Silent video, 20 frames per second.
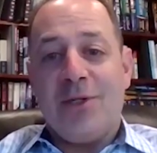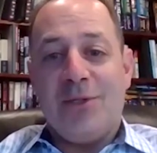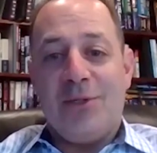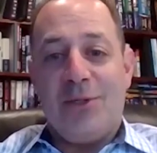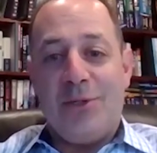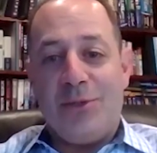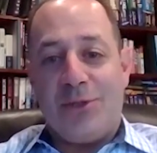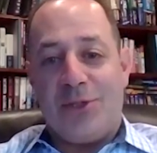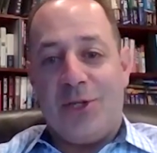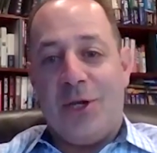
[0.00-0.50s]

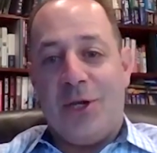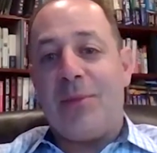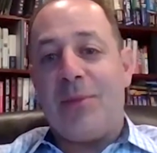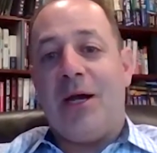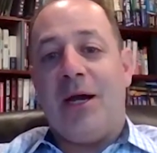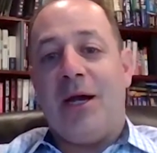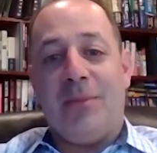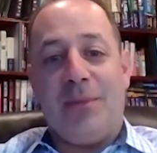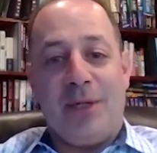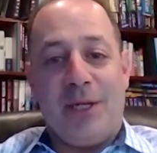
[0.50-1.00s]
to some
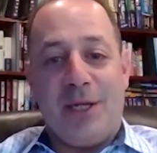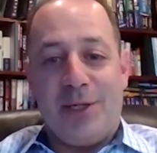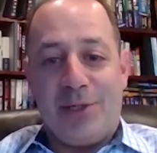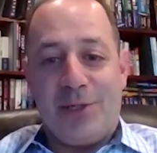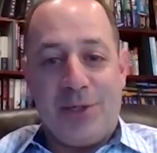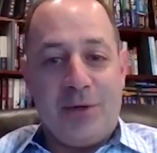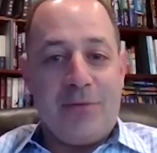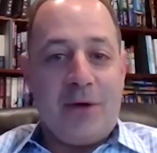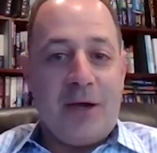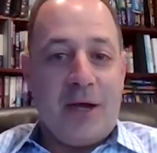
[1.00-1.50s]

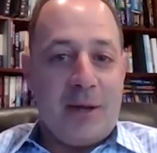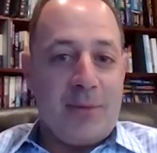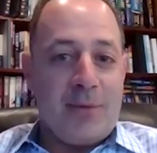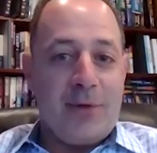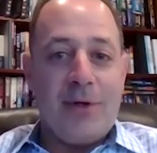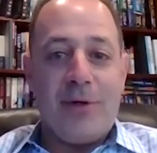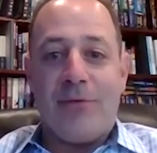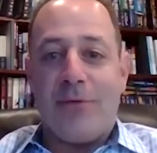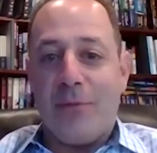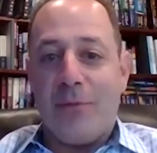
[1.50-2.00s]
combination of
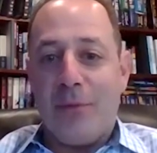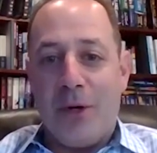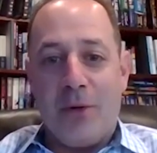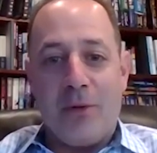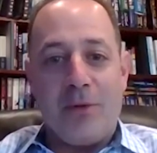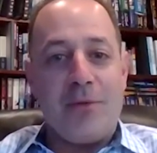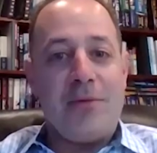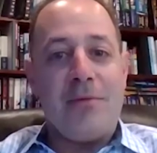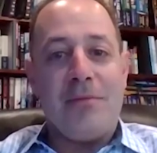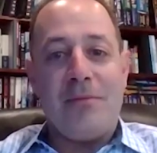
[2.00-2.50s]
hybrid,
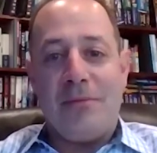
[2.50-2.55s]
remote.